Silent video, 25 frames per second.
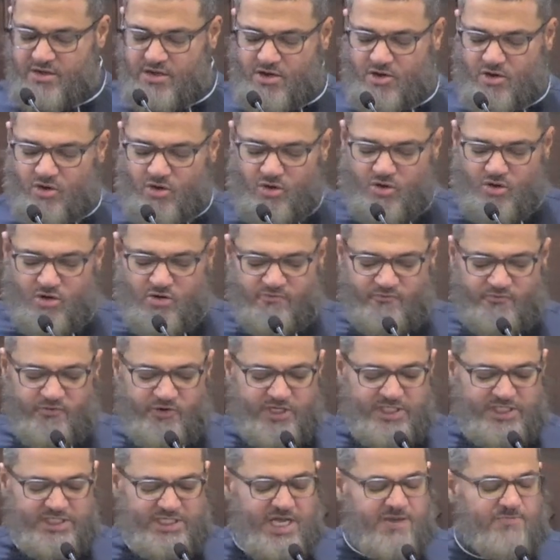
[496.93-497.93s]
Or for
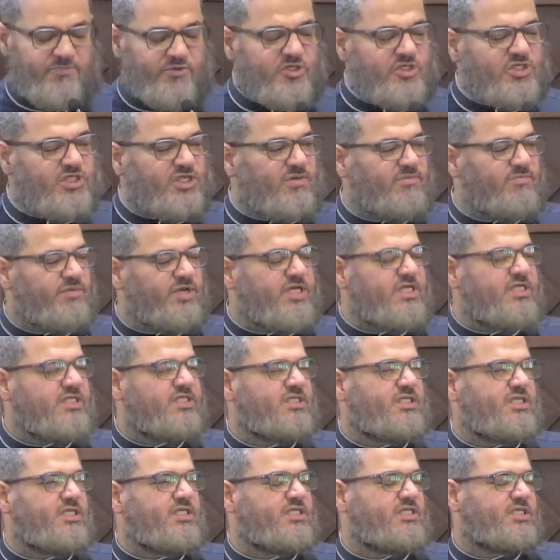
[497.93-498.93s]
example, somebody
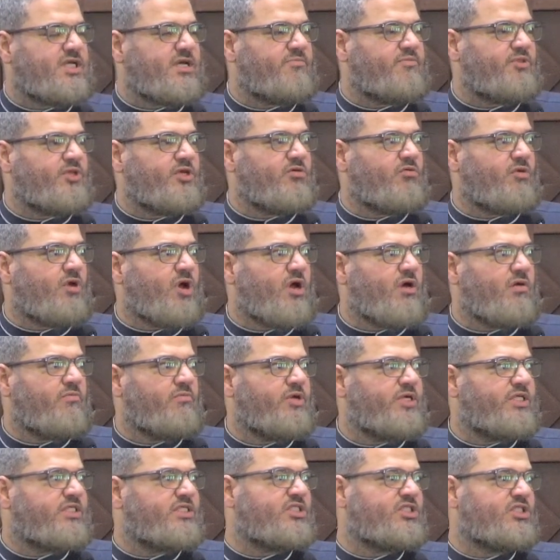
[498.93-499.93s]
sees something wrong,
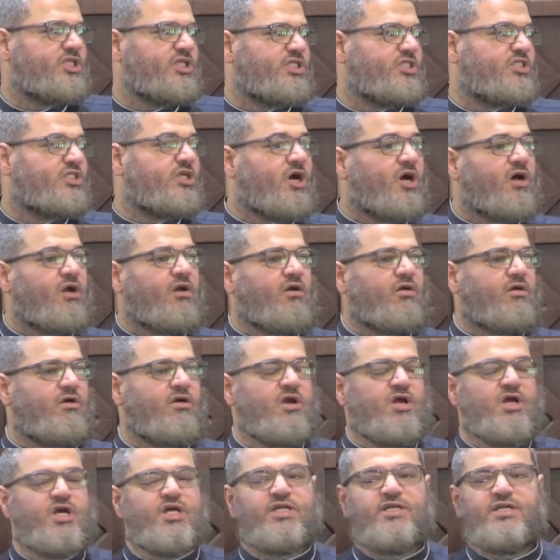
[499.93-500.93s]
his daughter
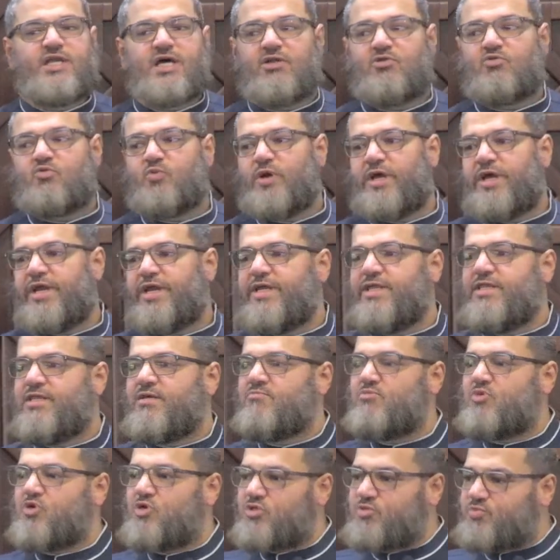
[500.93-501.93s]
not wearing the
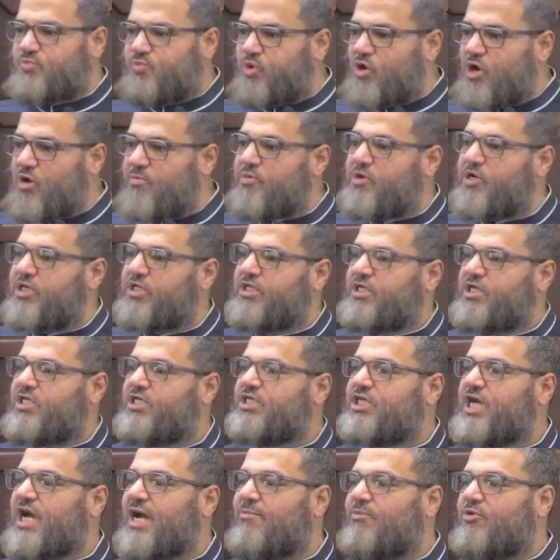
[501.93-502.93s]
most appropriate
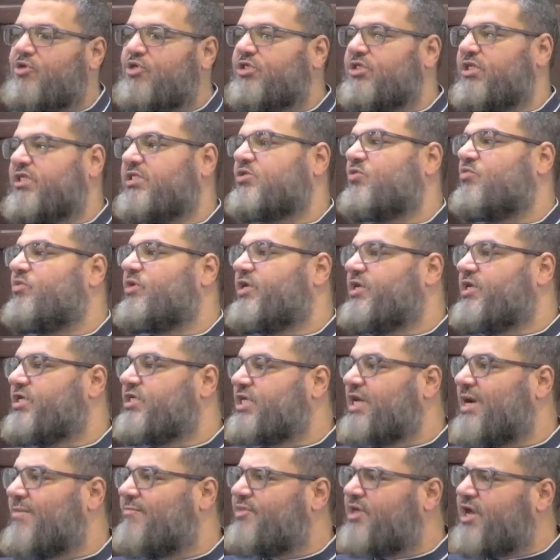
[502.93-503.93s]
hijab, or she doesn't wear
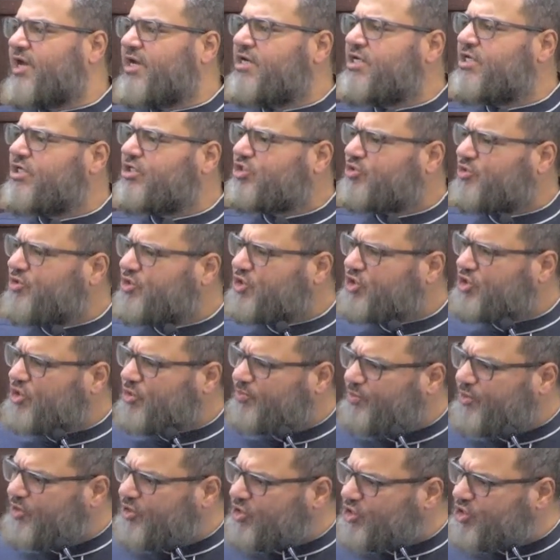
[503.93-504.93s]
hijab. Then he
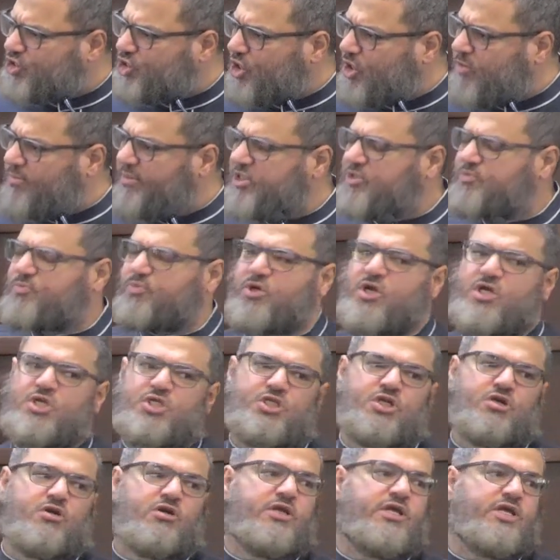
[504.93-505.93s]
puts so much
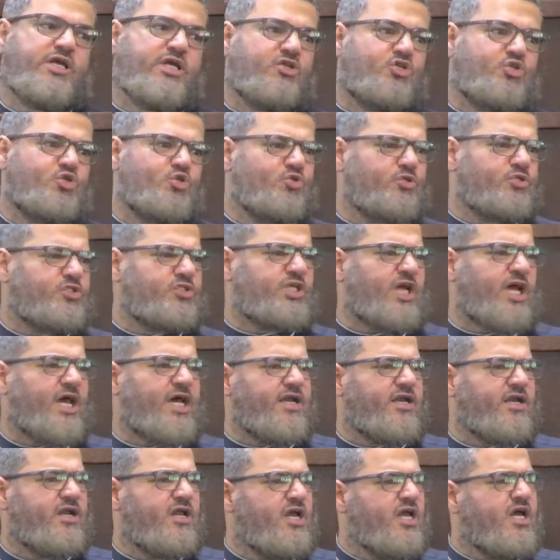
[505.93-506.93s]
pressure and get too
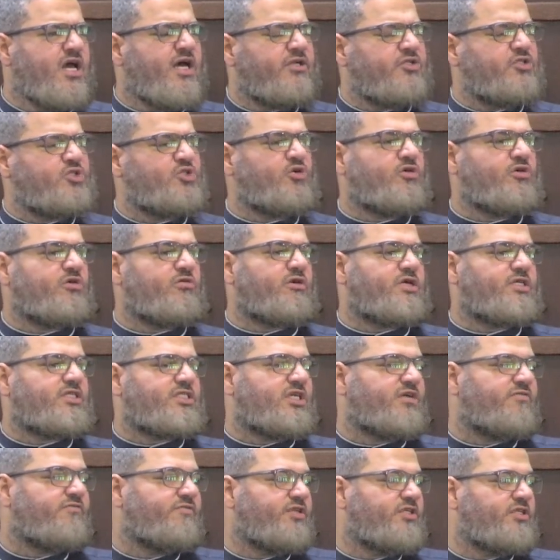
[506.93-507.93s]
excited and too
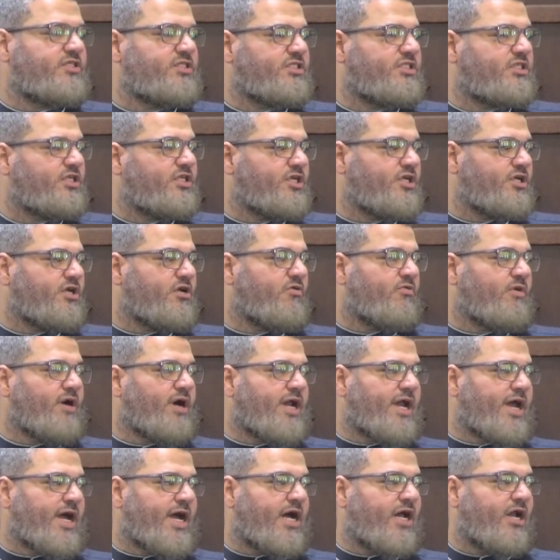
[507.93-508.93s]
aggressive. Then she said, you know
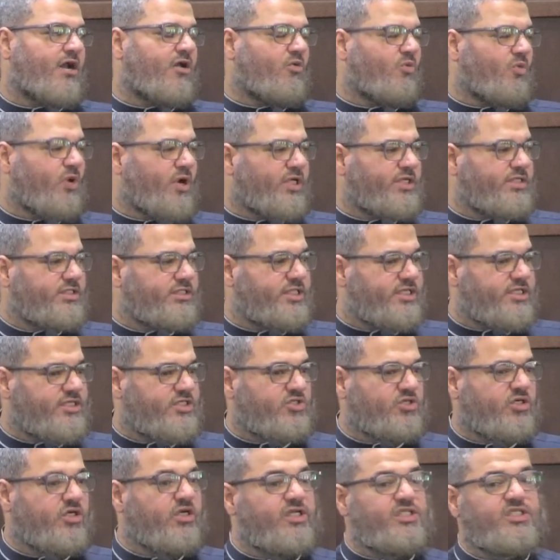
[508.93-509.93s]
what? I don't want this
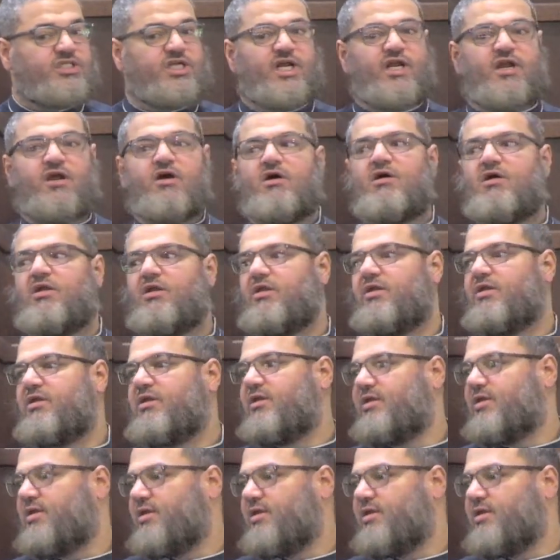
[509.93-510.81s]
religion at all.